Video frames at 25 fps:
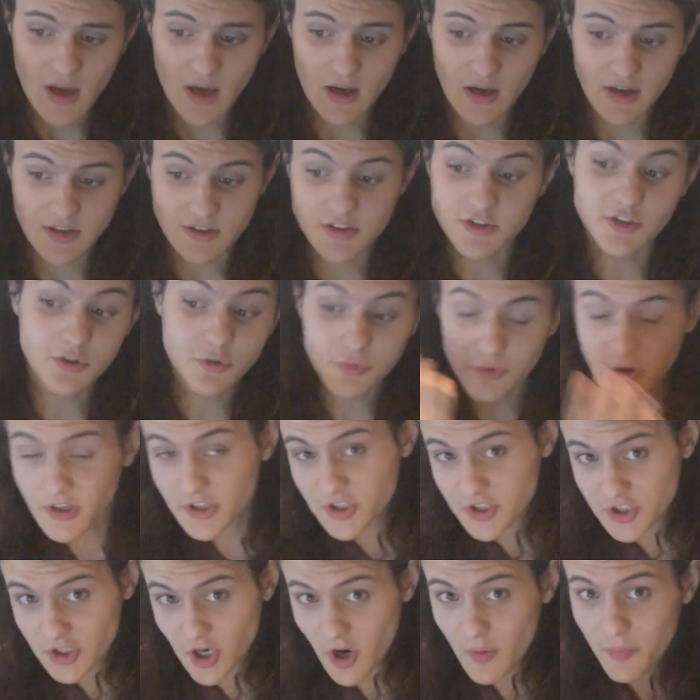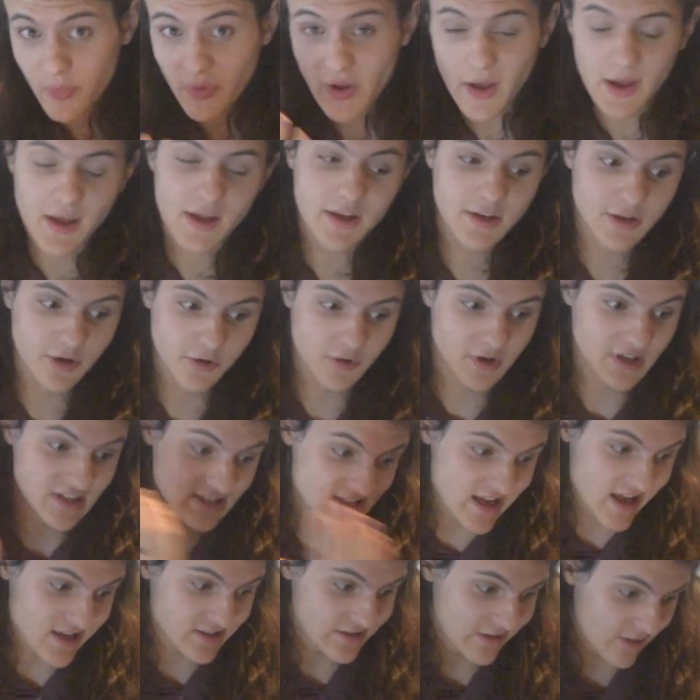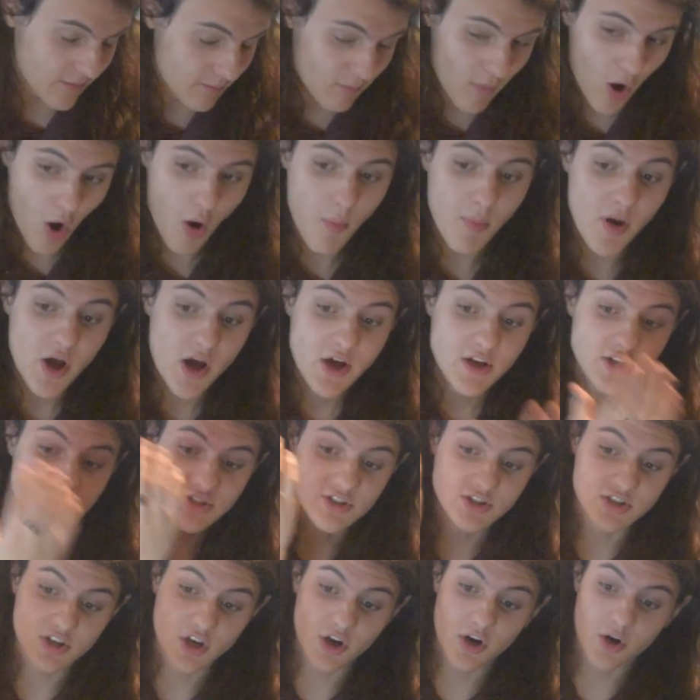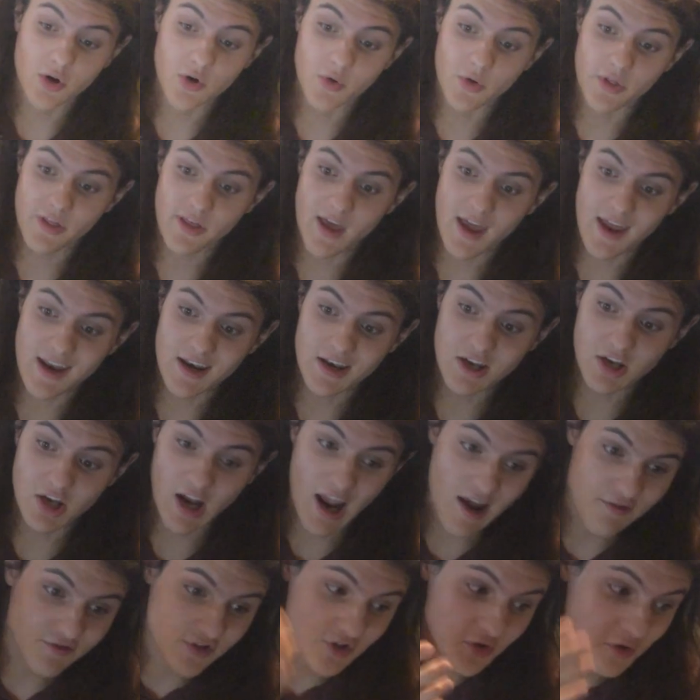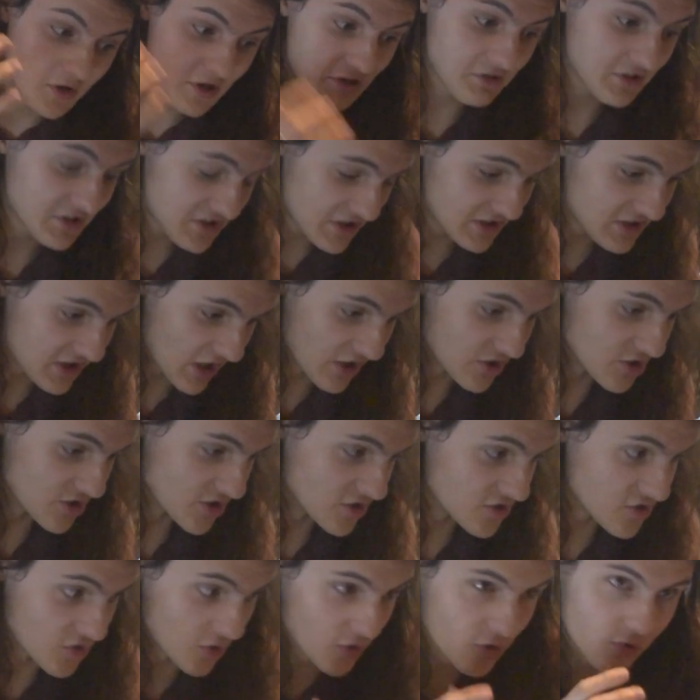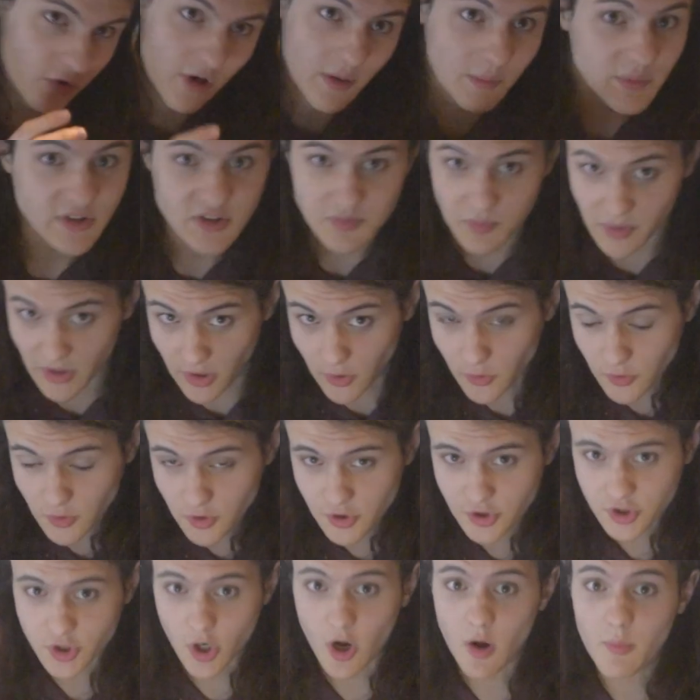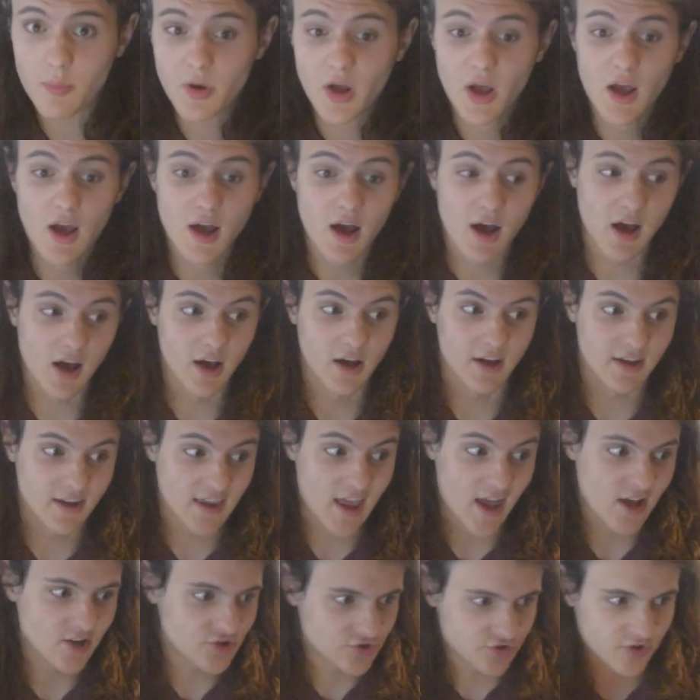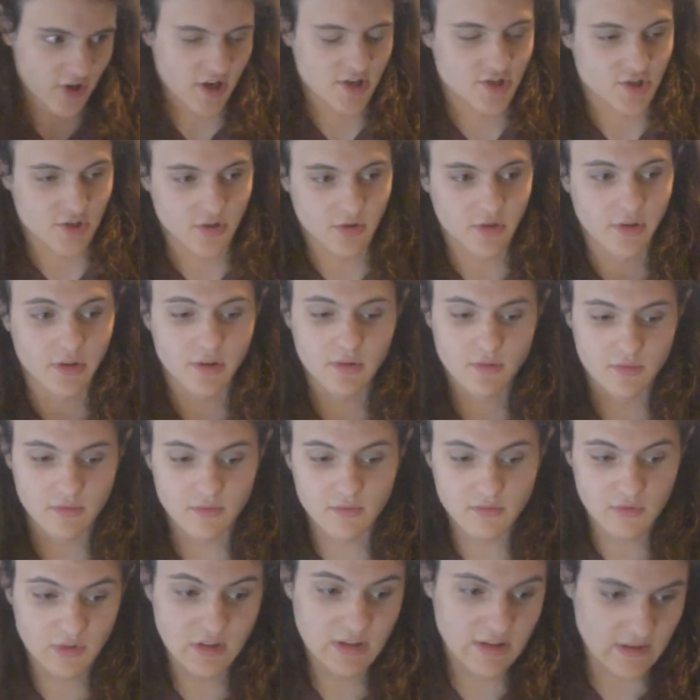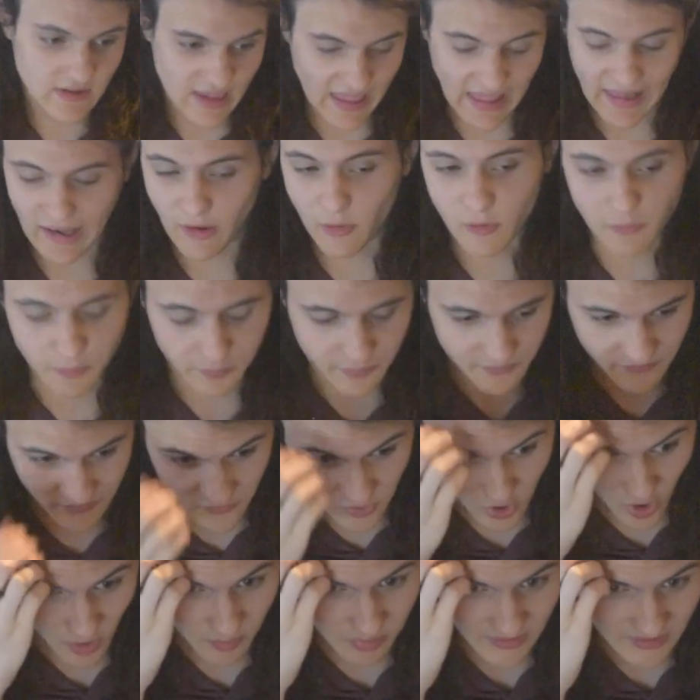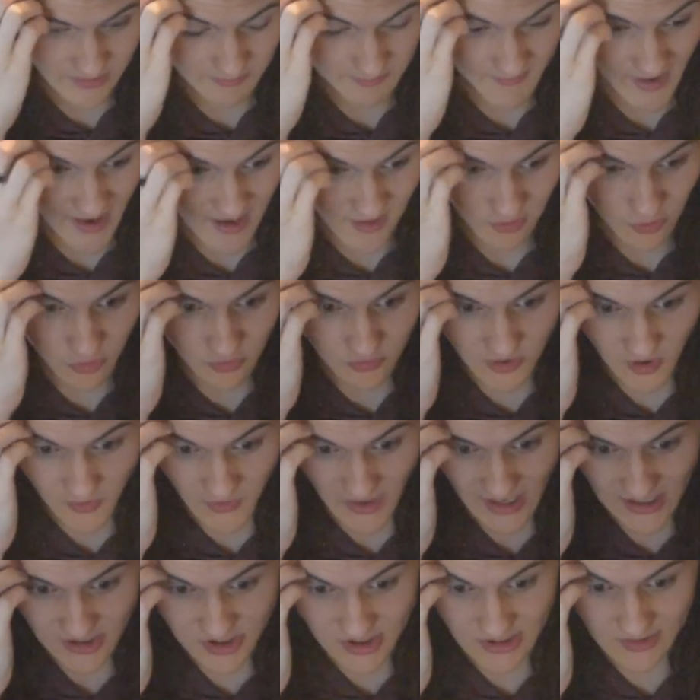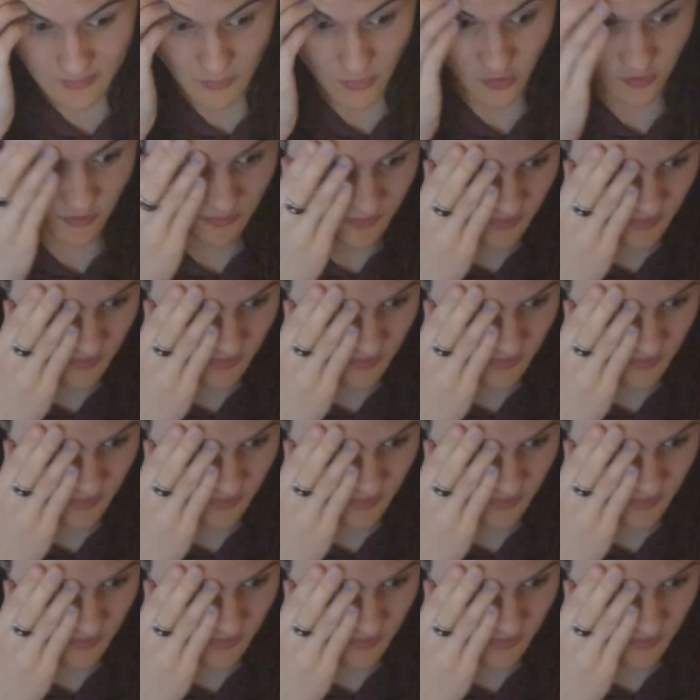So you run a shop and you're in debt to the mob, so then you have to go down into dungeons or crypts below your shop, get treasure and kill goblin men who don't actually move